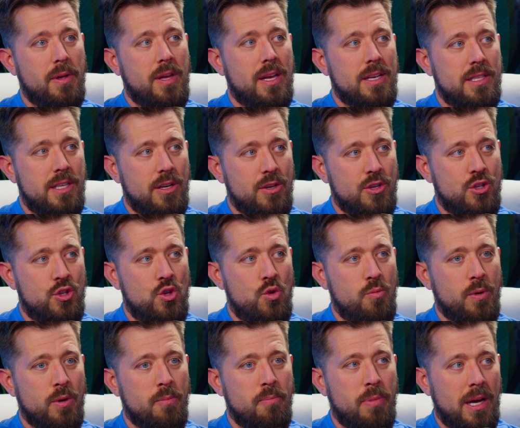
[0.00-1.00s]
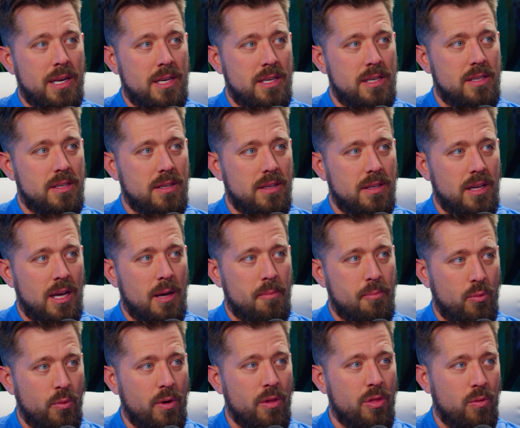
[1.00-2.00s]
because they're super buttoned
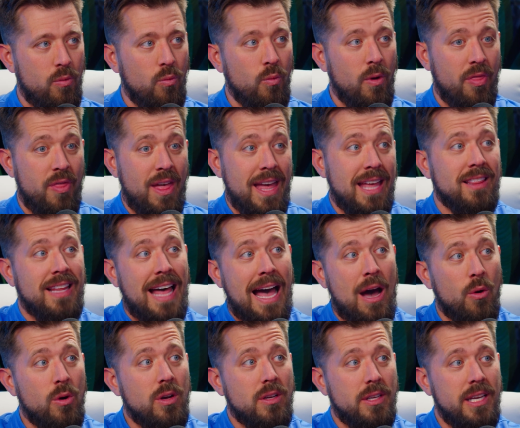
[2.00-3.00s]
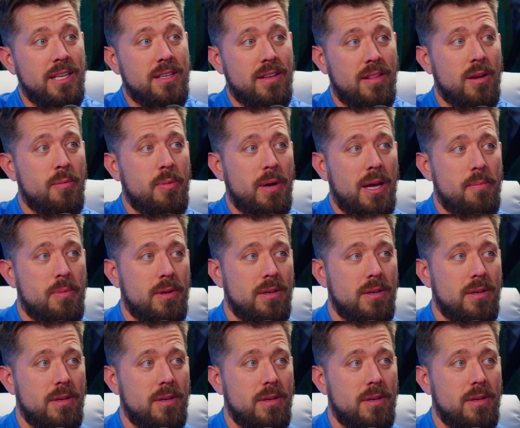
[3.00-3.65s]
up with what they allow into their pipe,